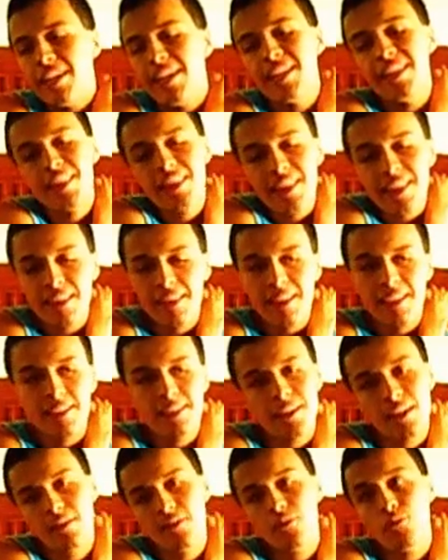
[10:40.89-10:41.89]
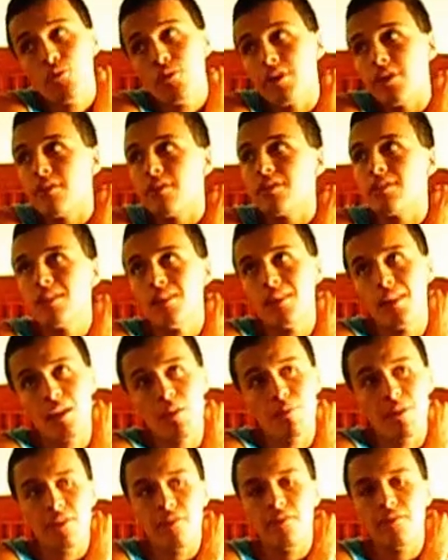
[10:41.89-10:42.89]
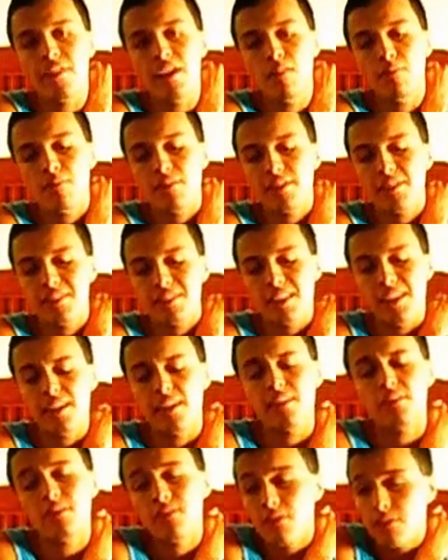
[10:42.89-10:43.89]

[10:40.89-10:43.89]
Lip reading: And the thing that's kind of weird is that like my family is like